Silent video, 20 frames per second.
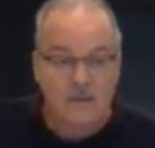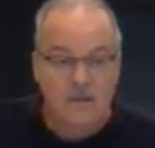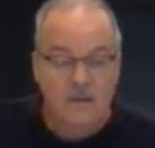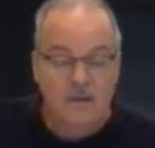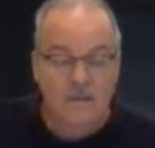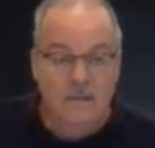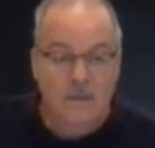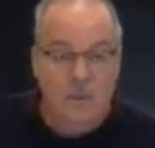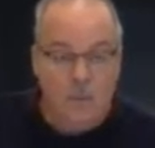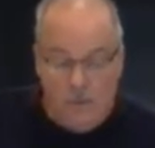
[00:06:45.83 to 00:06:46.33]

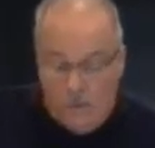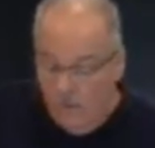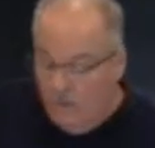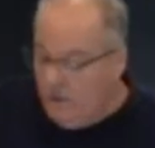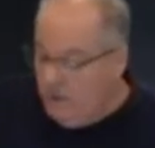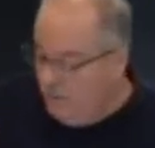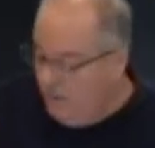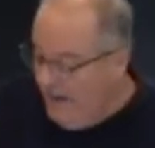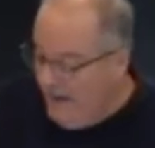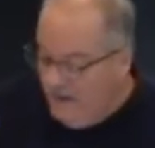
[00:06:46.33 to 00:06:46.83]
The
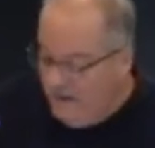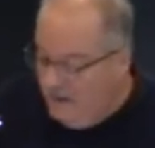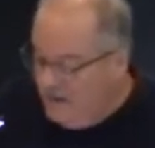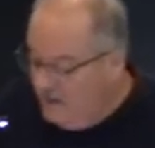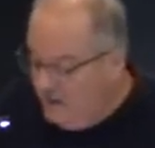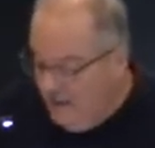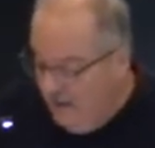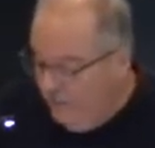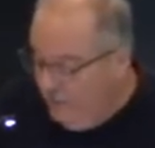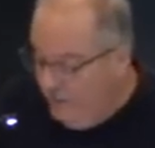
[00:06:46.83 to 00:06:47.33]
world's peace is
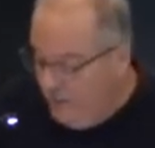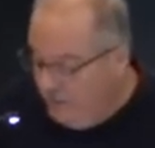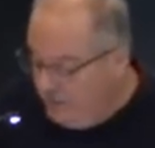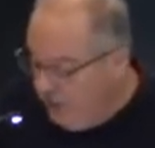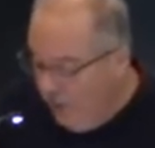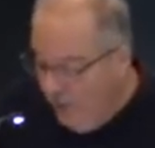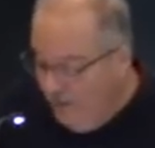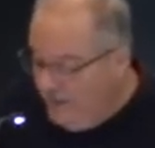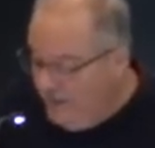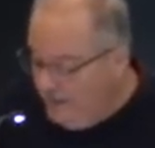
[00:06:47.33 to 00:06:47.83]
different,
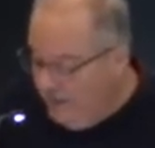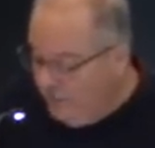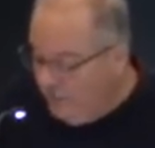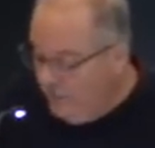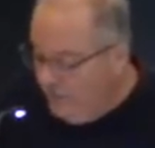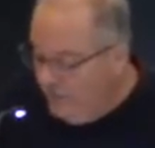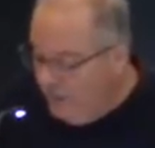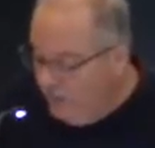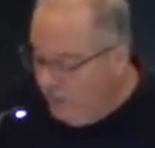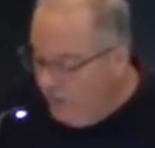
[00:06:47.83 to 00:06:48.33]
totally
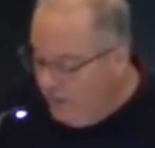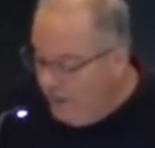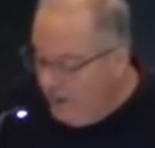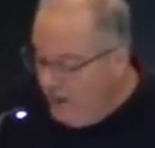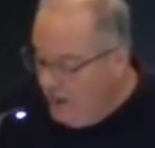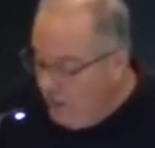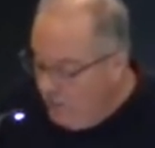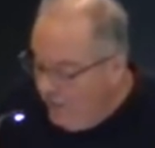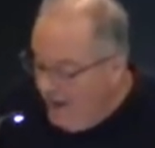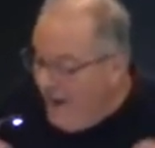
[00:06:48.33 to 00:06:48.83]
different than what
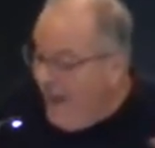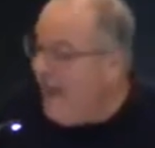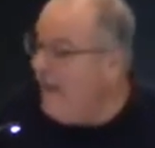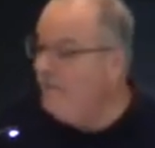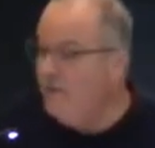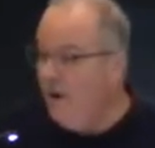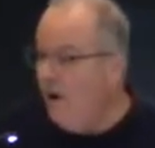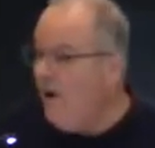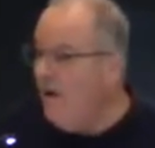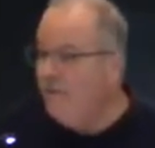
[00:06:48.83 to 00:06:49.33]
we have
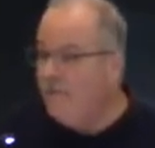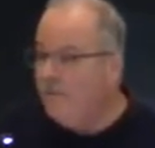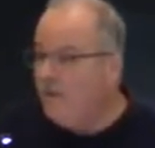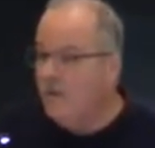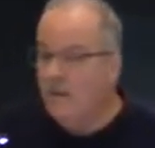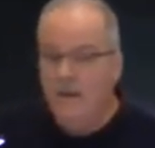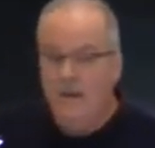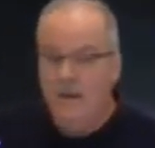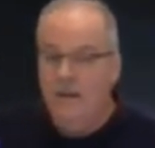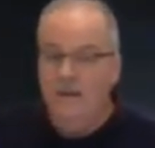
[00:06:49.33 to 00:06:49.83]
to
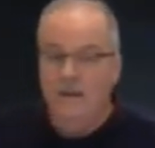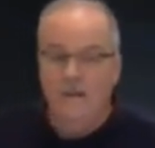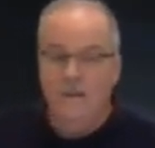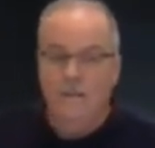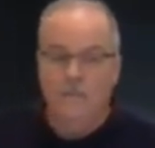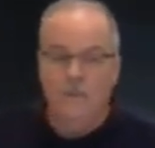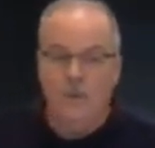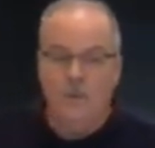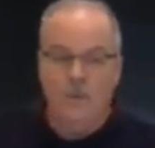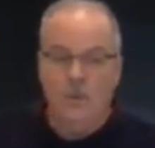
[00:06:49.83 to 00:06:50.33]
offer.
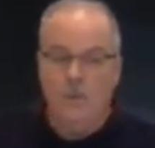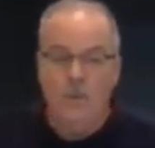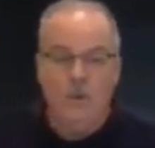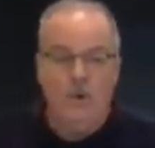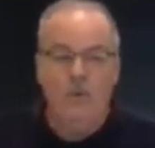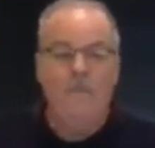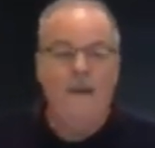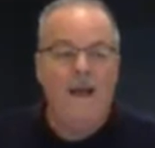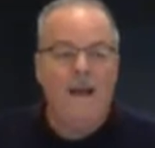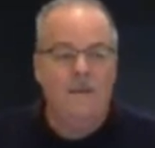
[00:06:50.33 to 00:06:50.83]
The
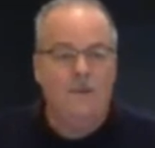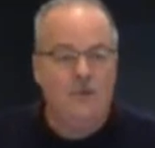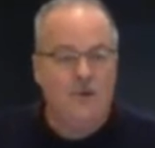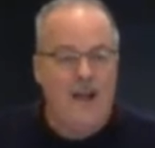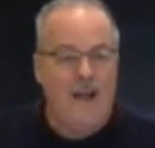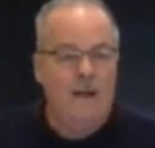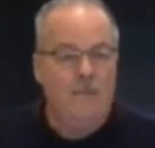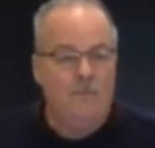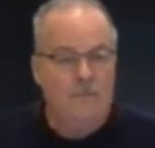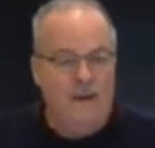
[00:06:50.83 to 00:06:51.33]
world might
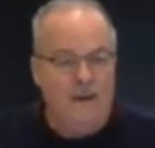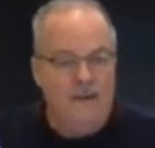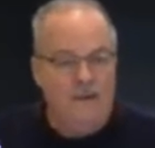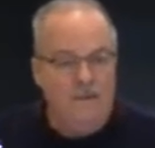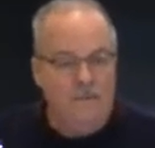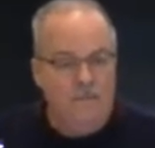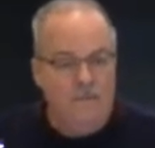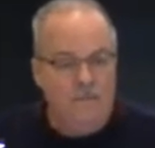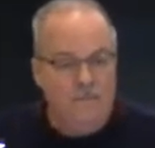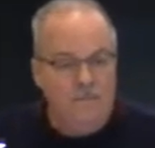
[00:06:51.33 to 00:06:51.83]
try to
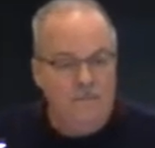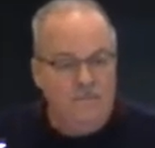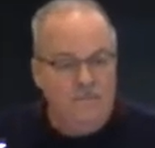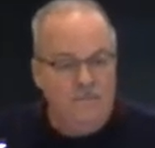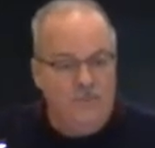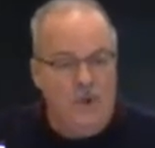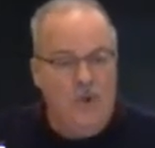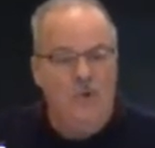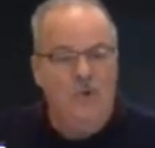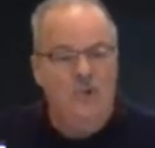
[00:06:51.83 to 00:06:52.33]
bring
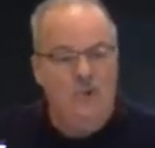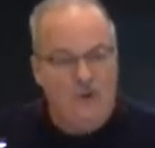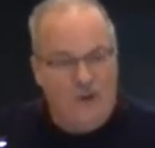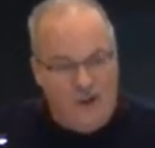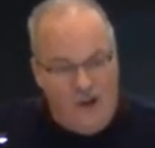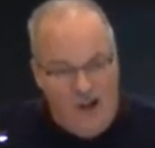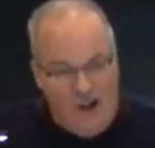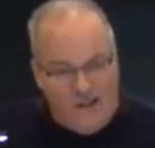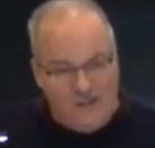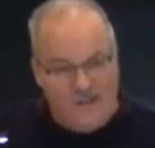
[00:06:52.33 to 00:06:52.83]
those who are at
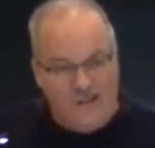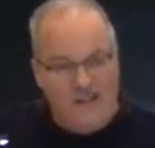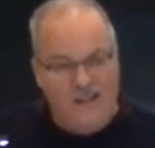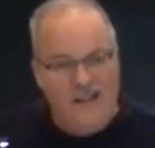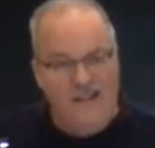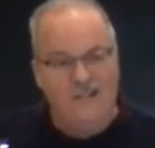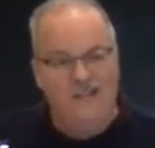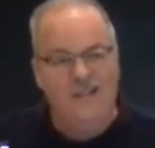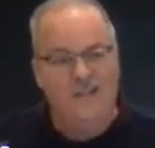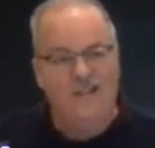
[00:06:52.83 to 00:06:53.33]
odds
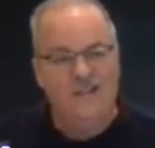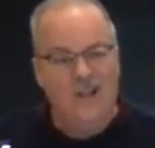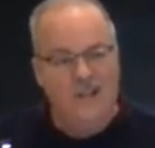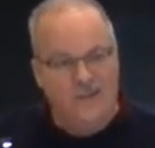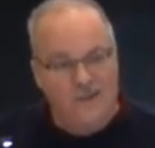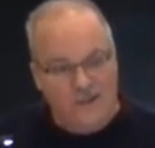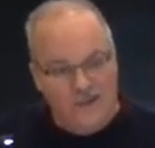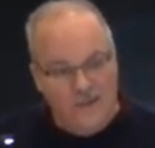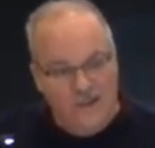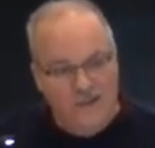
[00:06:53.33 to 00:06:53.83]
against each
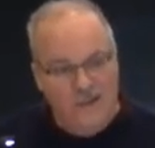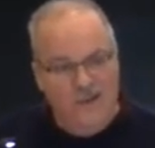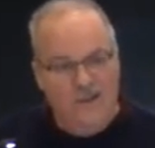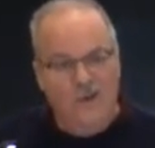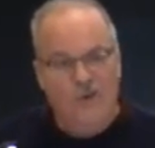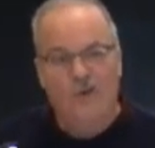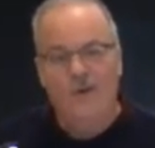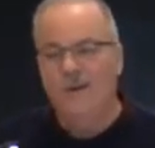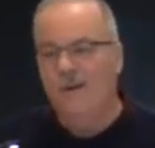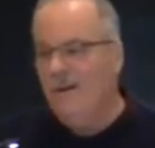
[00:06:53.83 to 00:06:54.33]
other
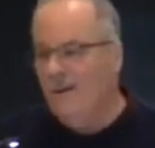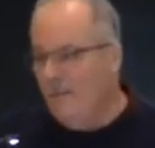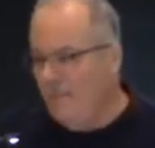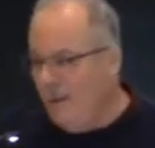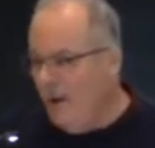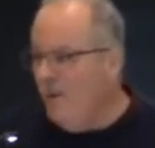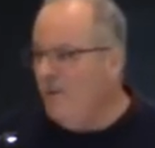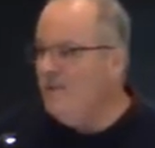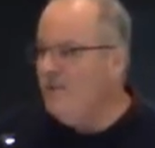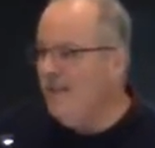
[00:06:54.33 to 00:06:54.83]
or
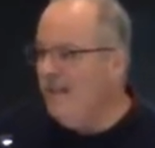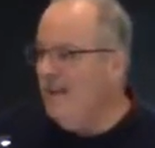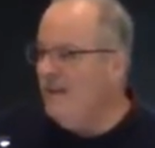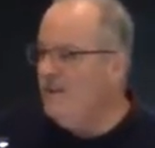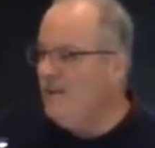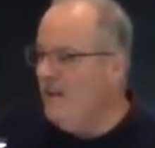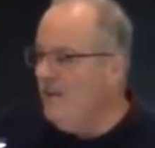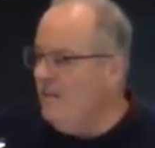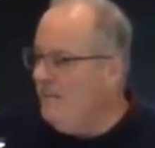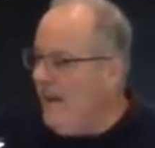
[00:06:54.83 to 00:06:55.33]
opposing each
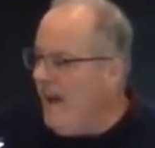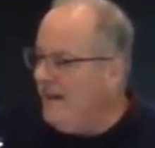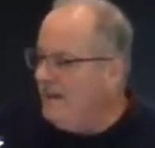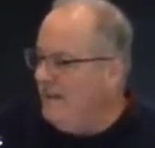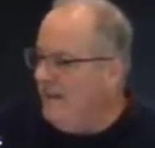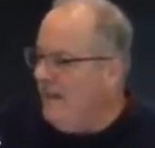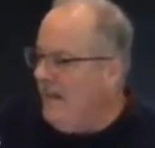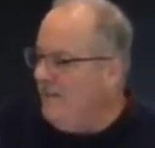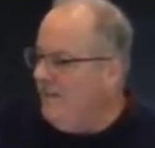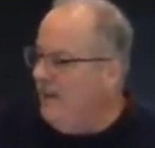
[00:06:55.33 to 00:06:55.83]
other back
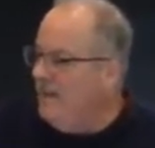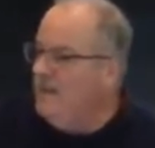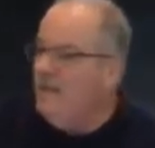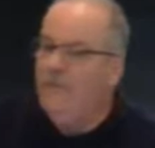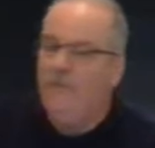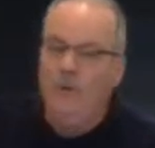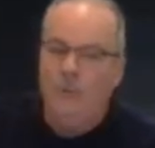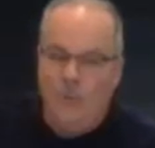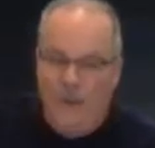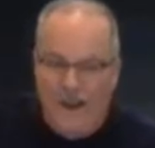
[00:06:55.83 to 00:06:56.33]
together in
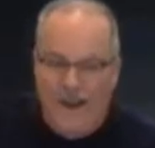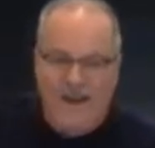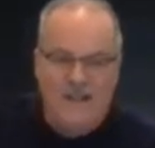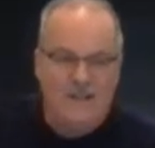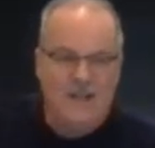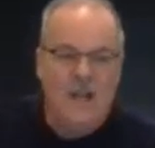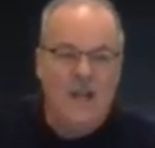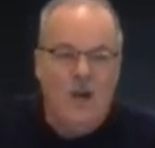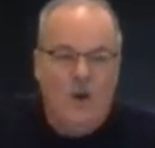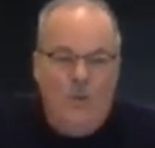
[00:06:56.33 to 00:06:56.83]
different
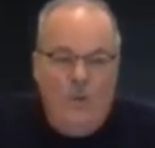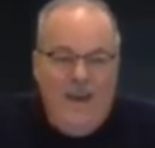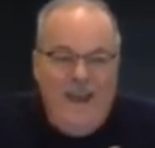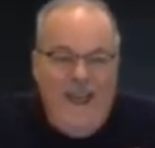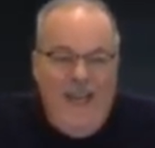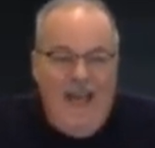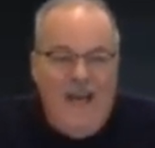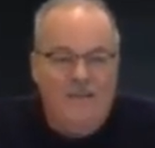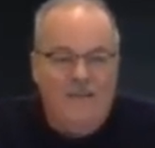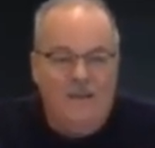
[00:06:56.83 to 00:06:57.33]
ways. We
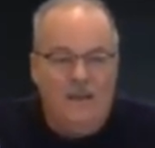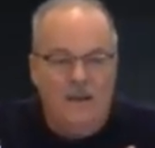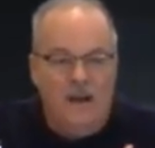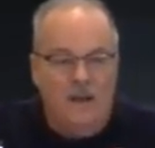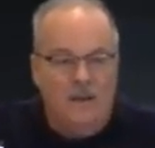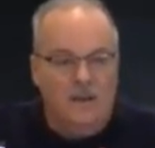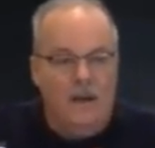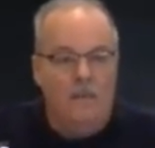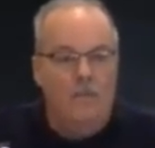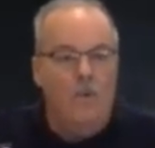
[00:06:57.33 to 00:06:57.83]
have
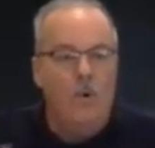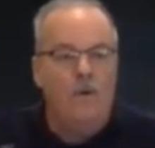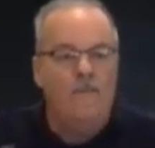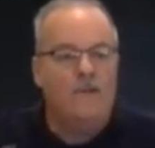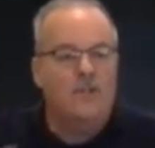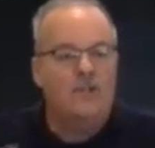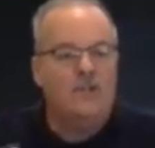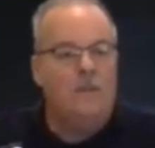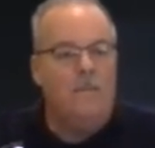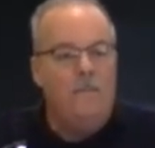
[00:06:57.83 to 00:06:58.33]
a more of
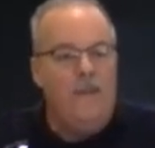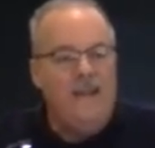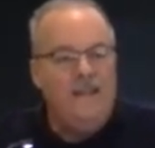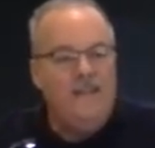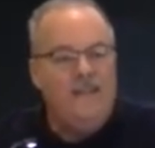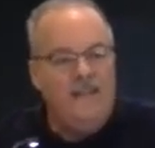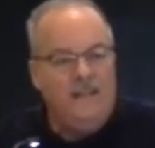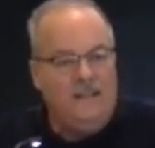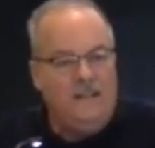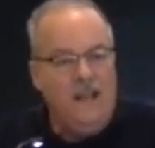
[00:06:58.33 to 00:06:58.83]
a
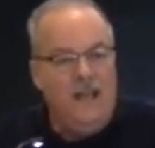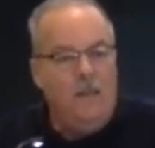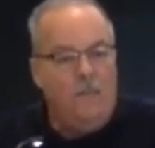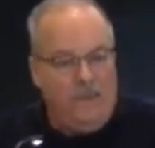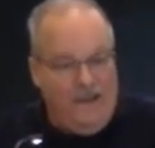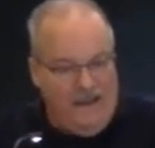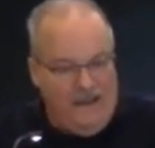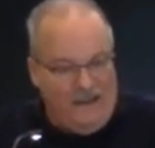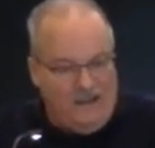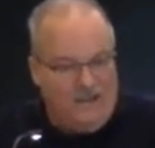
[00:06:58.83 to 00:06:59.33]
cemented
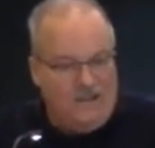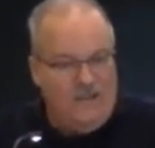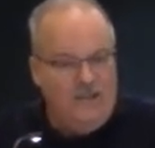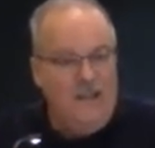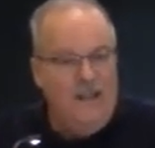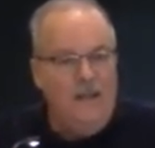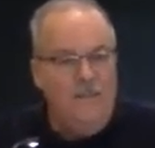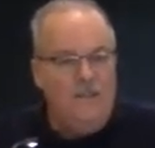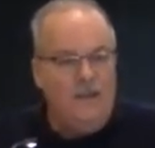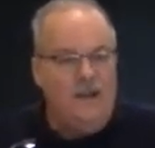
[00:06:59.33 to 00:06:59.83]
peace
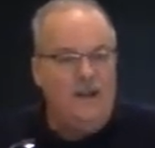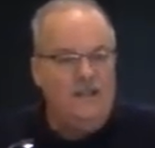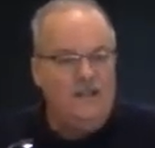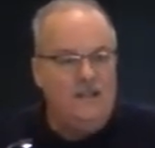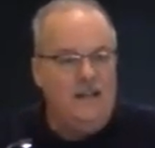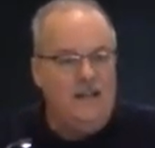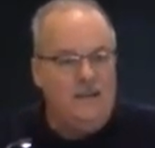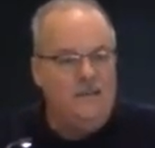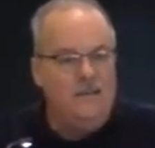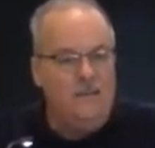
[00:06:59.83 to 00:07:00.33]
because
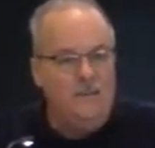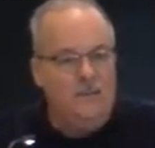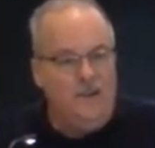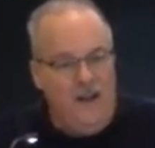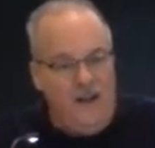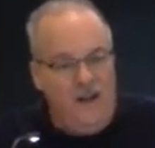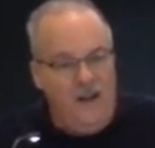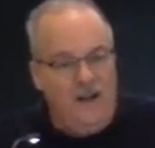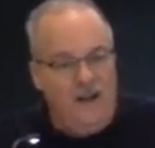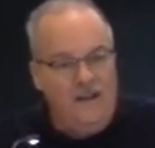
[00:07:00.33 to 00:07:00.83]
it comes from
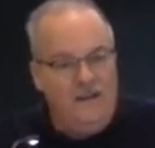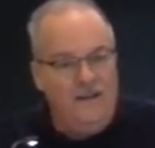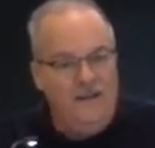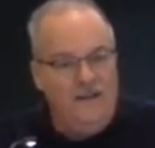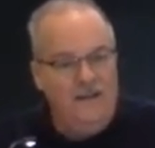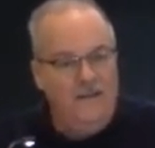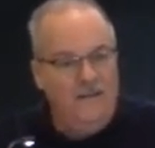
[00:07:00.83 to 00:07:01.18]
God